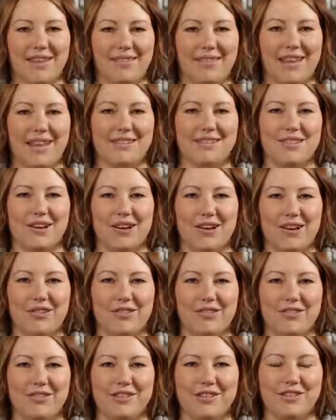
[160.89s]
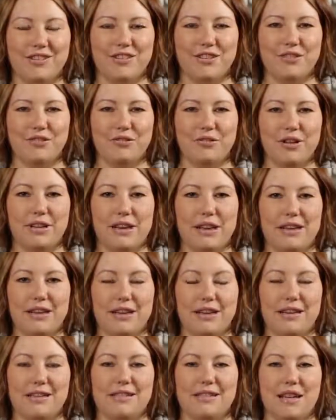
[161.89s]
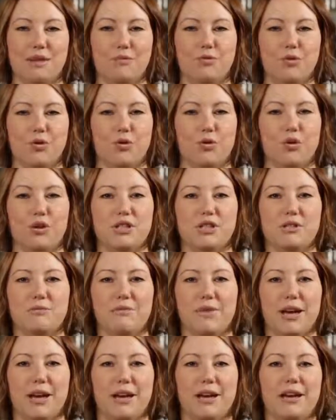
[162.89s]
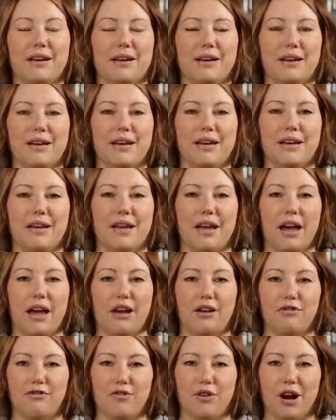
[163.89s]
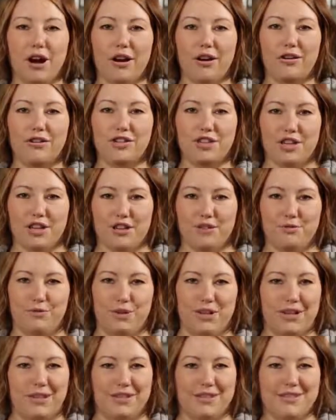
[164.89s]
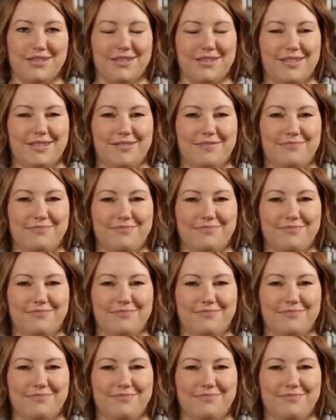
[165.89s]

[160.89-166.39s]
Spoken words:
That's all there is to it. And next up, we're going to make air fryer chicken wings.